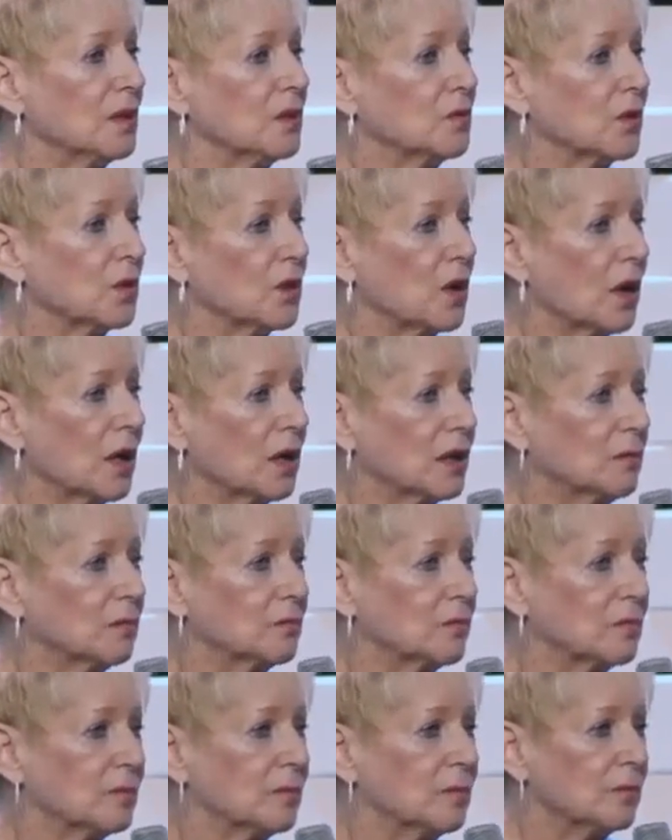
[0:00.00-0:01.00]
for calling.
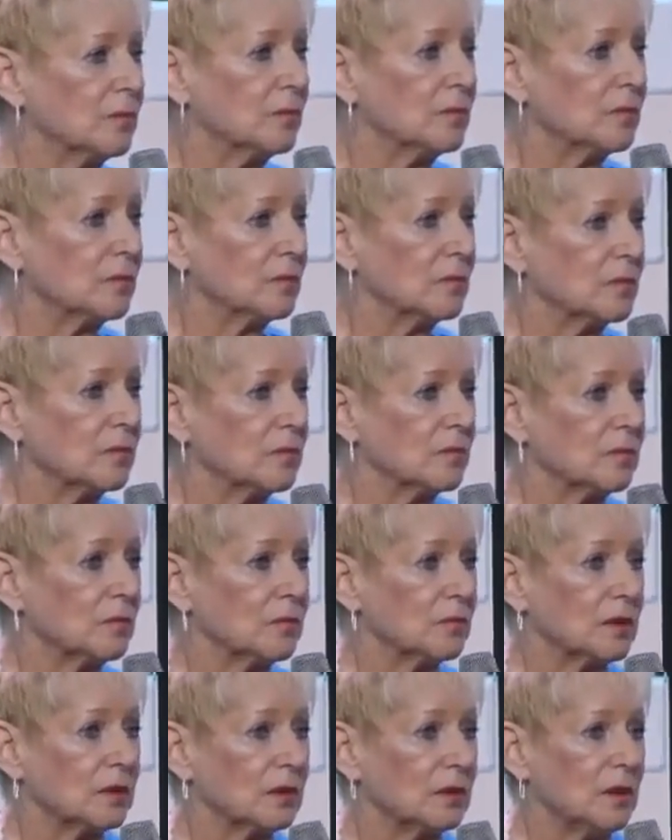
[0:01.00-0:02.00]

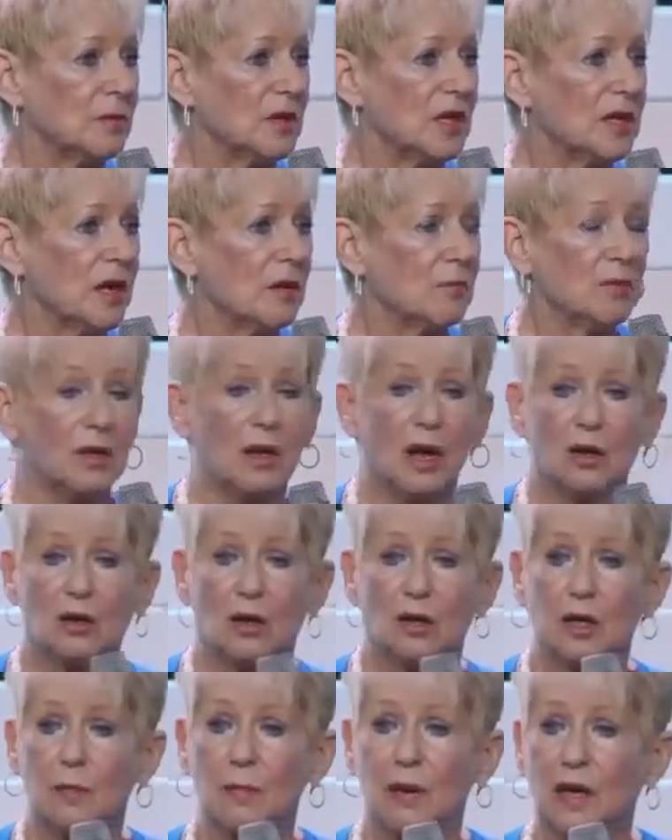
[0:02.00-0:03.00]
Leave me a number and I'll call
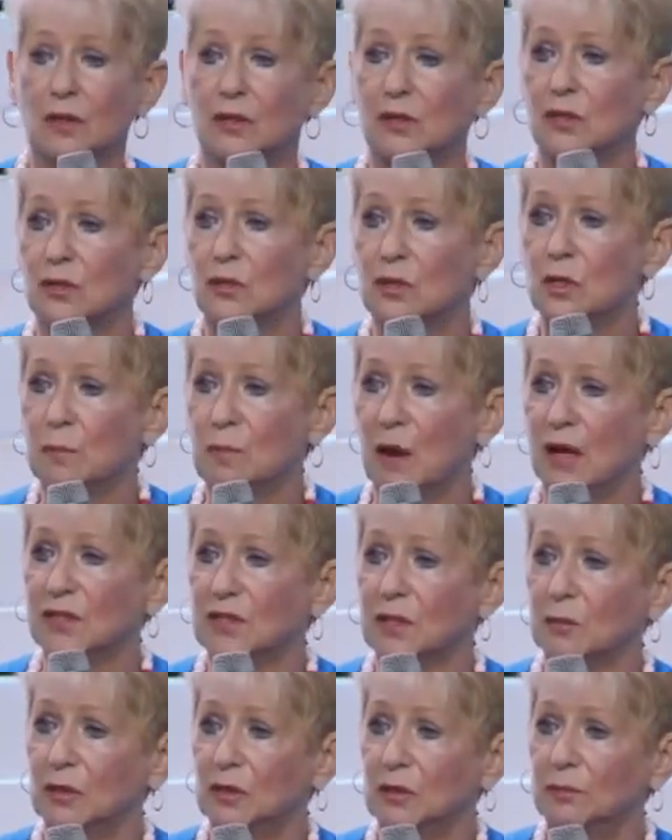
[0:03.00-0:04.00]
you back as soon as
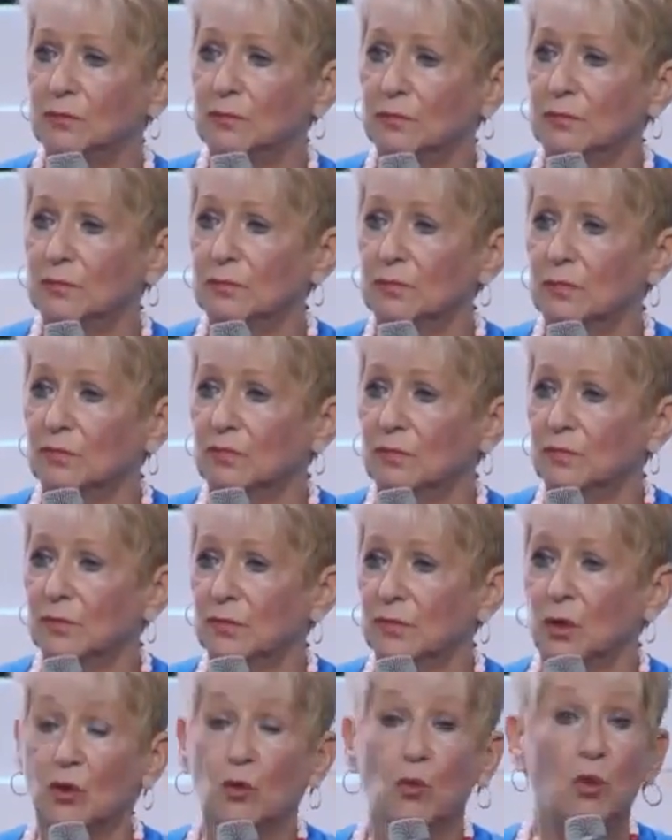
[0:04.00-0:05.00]
possible.
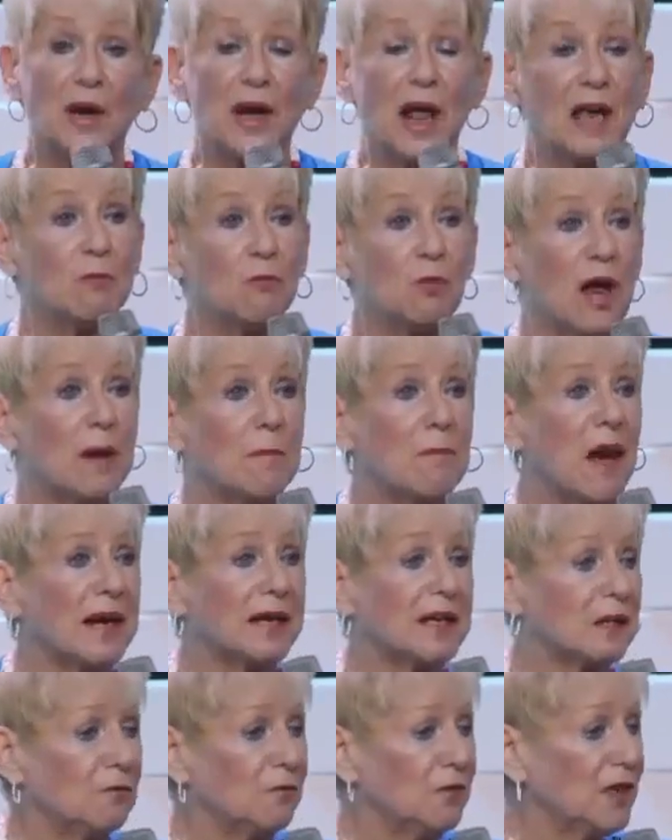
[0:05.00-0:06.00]
Or when at my
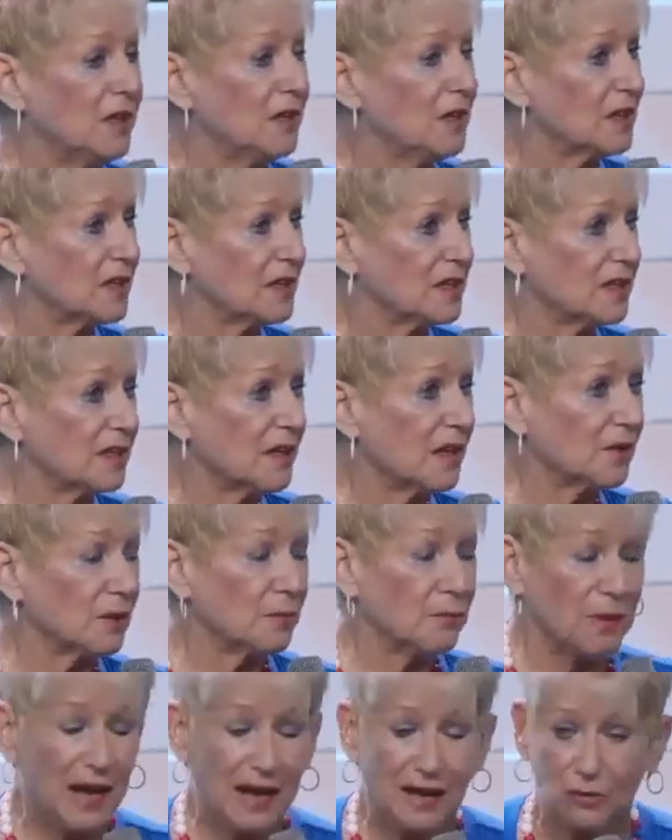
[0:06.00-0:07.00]
convenience is another
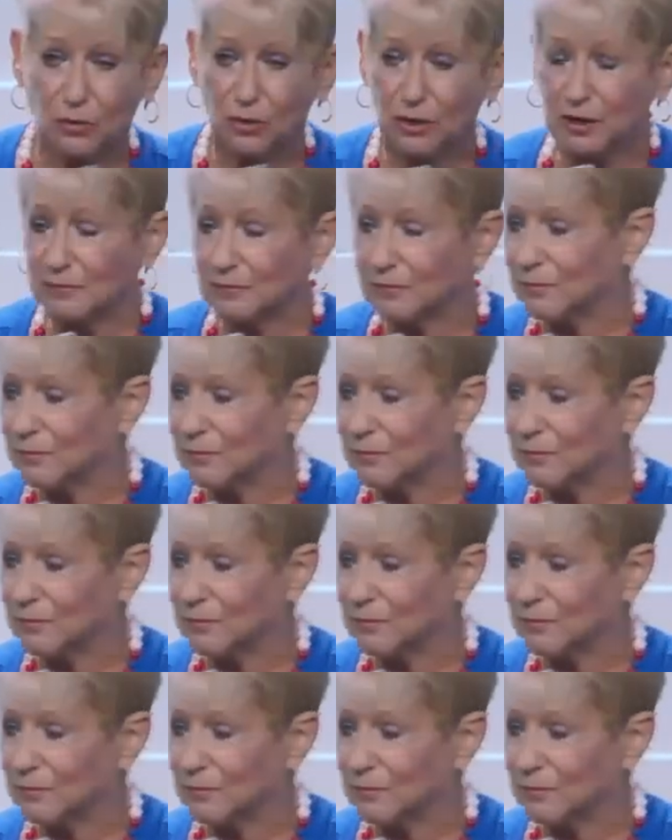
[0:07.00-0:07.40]
bad one.